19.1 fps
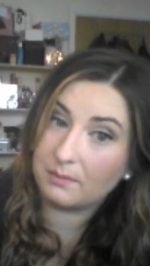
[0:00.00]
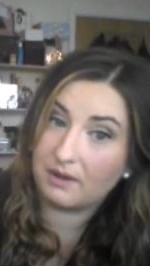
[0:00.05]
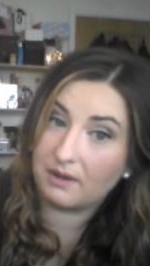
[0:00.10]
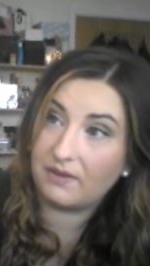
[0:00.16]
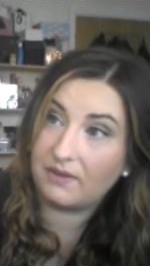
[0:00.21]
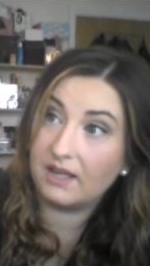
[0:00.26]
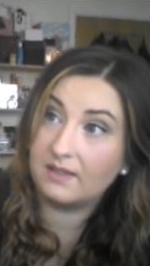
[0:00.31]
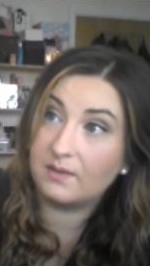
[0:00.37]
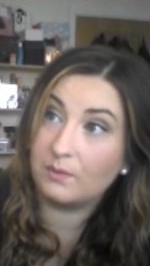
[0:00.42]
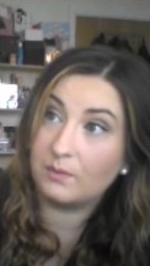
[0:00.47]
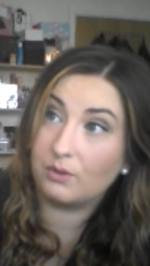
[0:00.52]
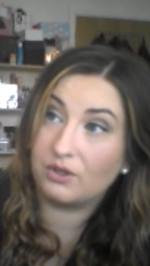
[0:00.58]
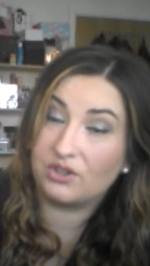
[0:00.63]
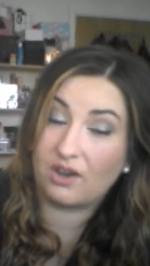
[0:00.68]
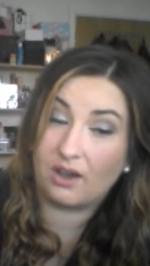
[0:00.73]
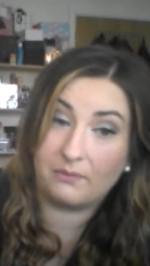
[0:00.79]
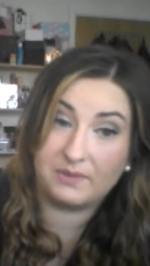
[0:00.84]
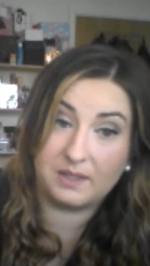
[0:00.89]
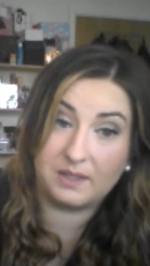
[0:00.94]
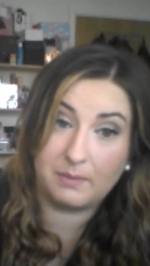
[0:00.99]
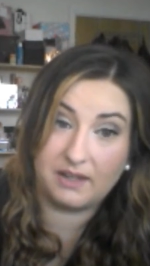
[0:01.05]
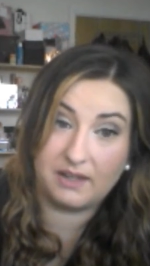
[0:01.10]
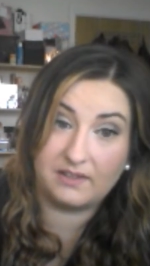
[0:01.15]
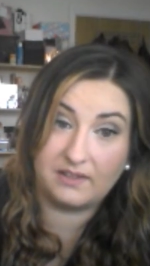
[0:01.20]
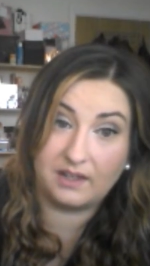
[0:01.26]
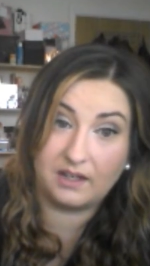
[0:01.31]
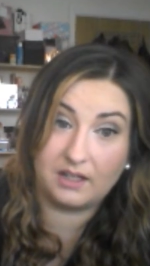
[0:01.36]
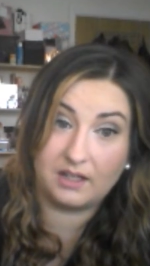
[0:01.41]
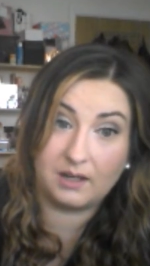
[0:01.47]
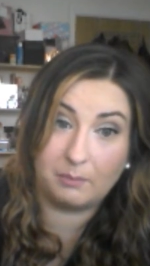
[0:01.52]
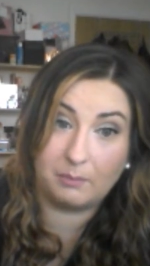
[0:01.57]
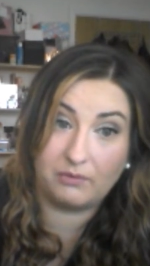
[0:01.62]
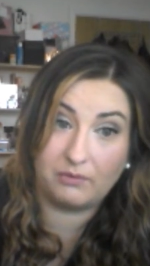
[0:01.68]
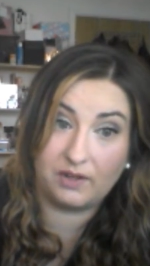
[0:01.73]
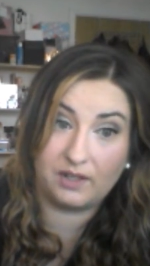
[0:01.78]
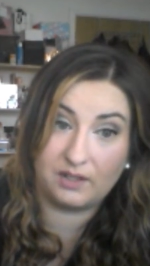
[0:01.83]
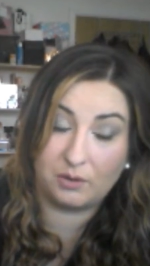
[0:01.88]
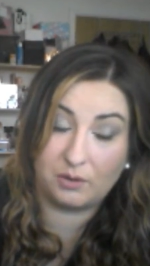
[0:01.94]
in my face, which obviously meant that it
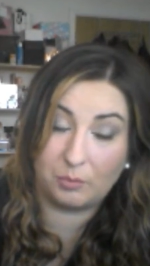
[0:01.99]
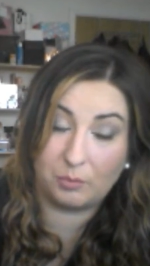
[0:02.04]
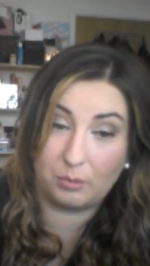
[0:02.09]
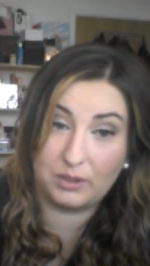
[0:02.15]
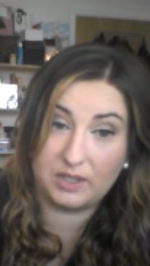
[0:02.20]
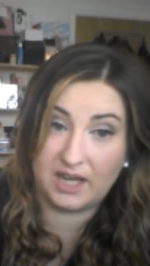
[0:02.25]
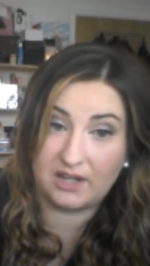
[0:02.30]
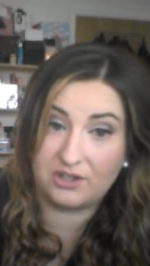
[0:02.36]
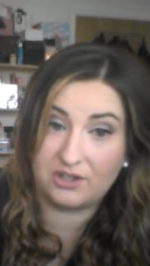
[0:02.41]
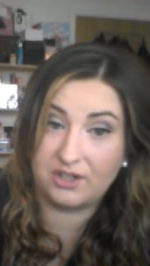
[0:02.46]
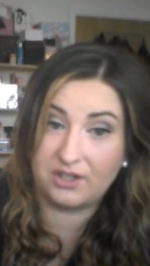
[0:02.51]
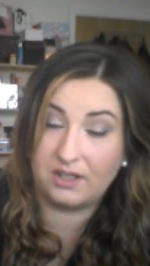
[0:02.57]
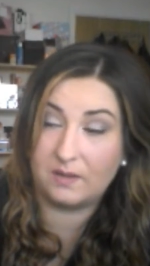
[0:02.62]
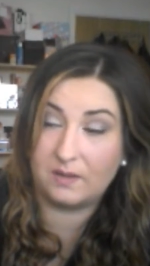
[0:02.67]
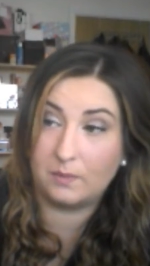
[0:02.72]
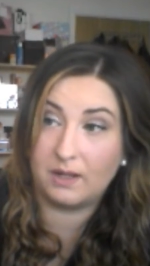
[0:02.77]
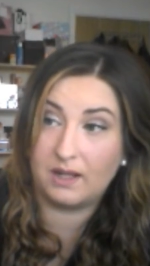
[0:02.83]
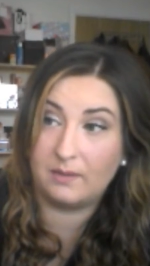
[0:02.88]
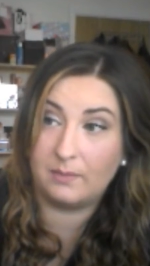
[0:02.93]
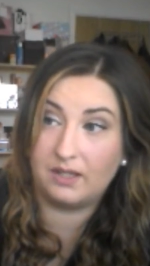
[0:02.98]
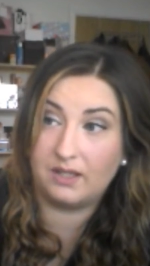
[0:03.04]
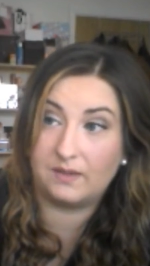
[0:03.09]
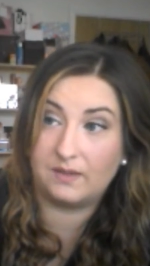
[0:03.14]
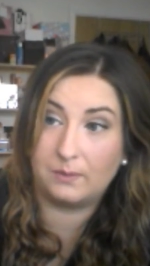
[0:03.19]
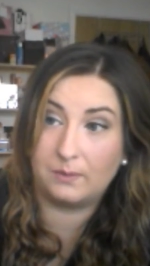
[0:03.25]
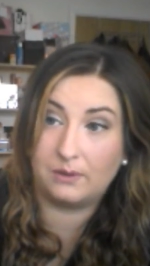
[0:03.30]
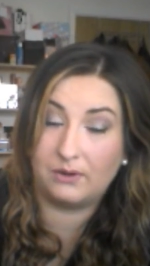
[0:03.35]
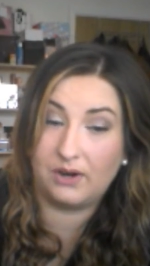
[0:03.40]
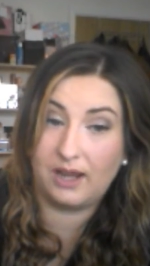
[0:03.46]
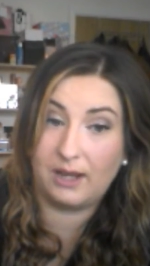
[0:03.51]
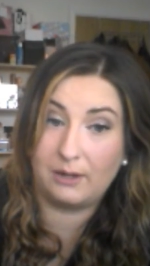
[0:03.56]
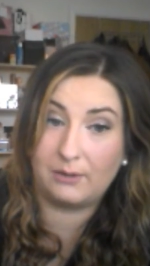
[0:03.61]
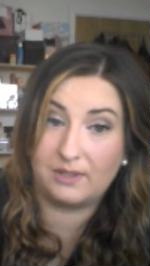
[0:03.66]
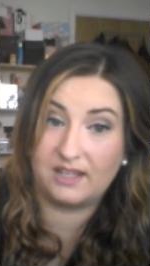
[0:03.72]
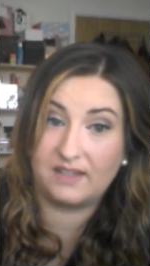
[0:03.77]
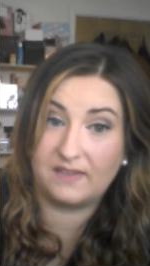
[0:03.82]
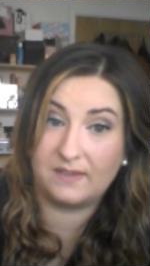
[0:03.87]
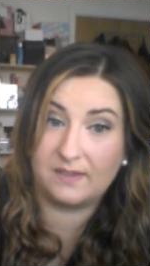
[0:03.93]
provided good protection as well because we were
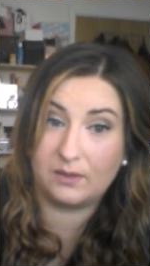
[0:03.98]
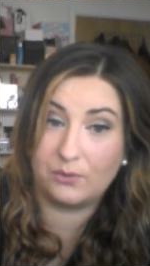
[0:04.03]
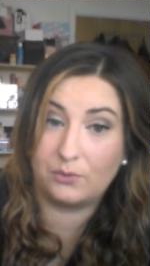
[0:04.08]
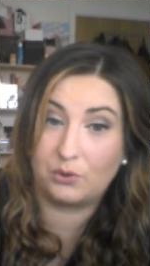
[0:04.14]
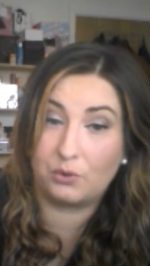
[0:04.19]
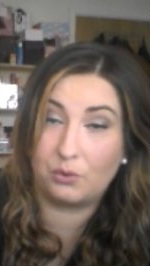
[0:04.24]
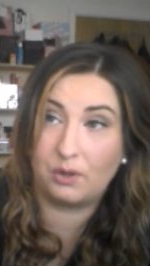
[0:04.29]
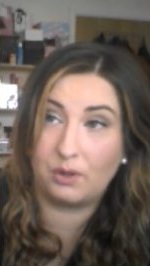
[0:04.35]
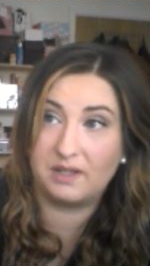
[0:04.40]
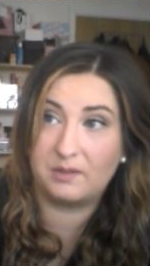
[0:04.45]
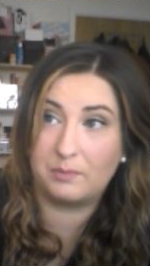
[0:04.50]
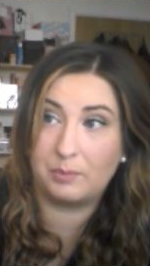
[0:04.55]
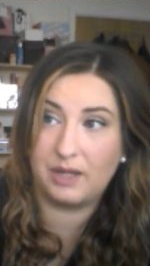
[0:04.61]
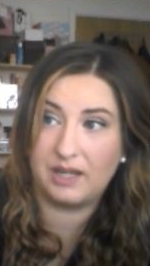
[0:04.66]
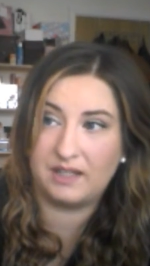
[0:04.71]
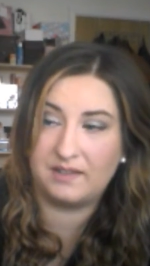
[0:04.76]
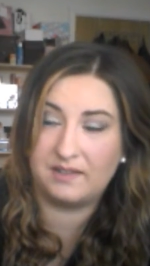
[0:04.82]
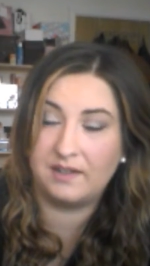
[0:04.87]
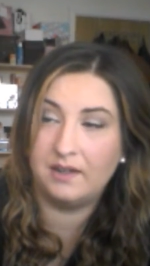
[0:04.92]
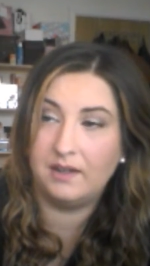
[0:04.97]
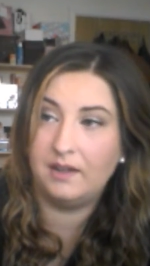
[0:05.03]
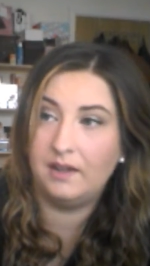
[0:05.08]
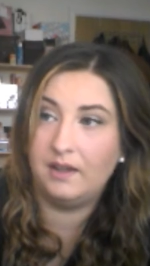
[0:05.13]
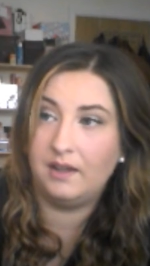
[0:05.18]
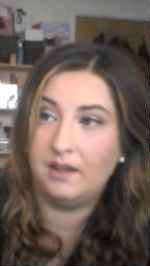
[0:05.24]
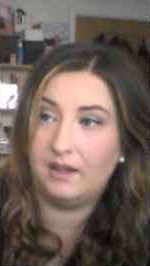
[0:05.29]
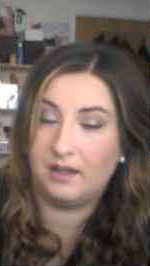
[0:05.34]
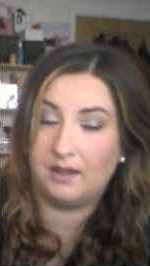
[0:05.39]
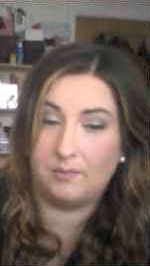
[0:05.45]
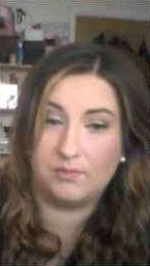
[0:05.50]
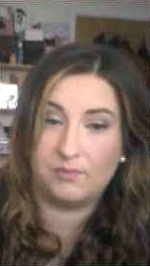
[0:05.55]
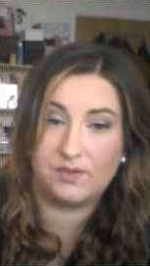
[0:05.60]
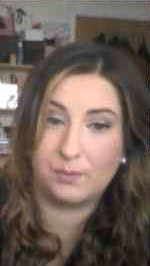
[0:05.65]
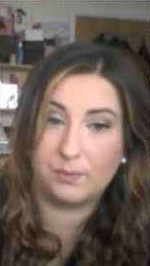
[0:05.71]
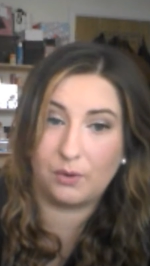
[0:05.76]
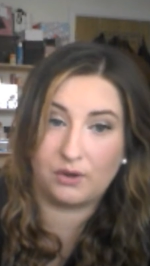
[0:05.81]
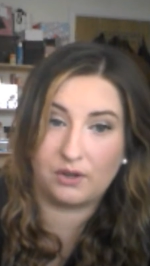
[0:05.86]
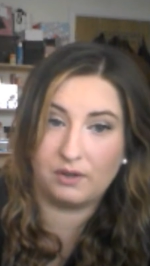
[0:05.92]
out in the sun quite a bit,
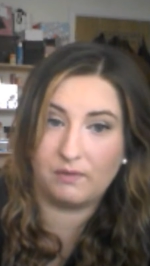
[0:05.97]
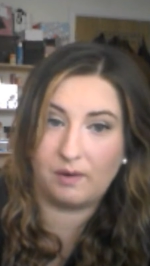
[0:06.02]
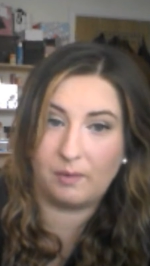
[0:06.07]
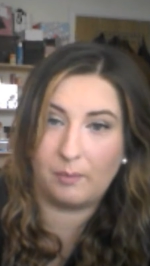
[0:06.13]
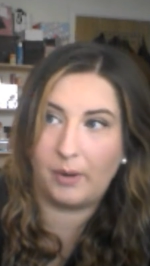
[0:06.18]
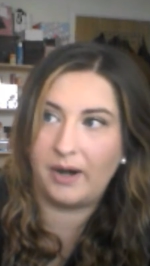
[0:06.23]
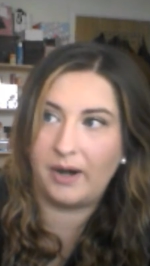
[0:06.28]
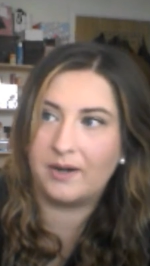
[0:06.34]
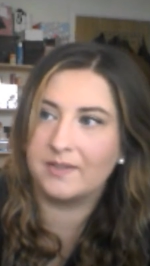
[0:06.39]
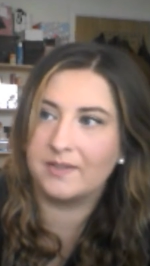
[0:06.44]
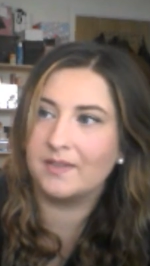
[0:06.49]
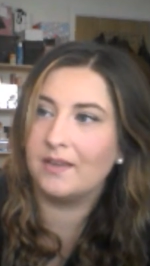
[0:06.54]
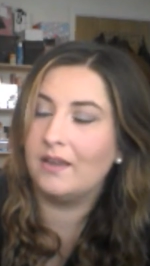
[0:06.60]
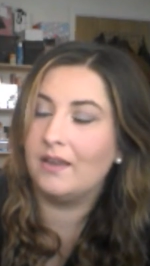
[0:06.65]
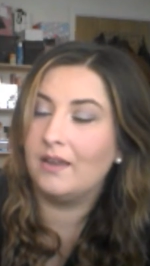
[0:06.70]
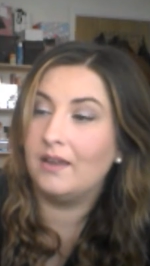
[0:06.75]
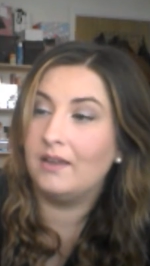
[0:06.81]
just walking around Paris.